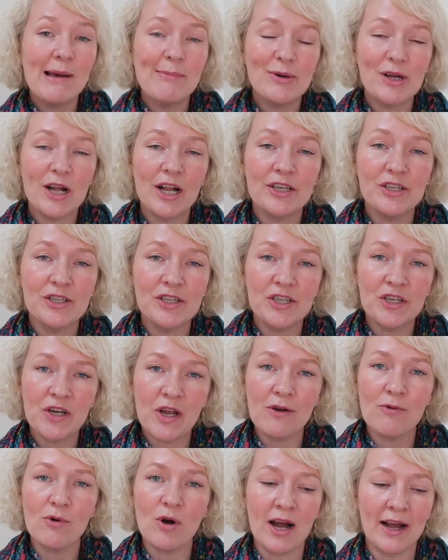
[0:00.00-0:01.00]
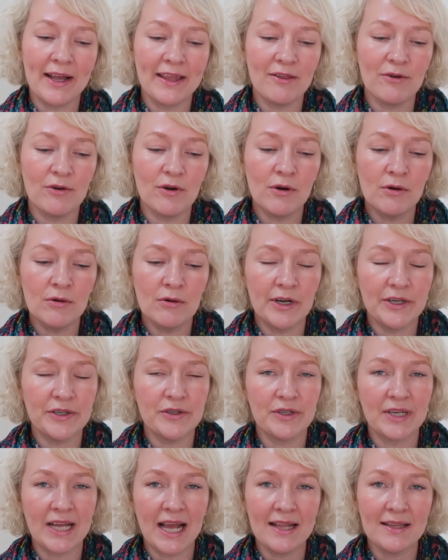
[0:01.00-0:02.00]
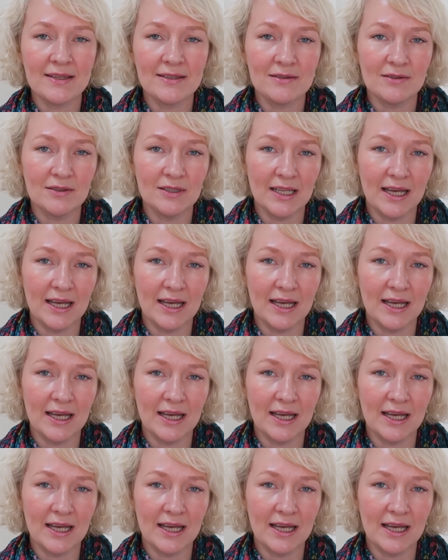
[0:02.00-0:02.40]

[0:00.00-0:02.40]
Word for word: But, and do you know what? I thought, oh, I should cancel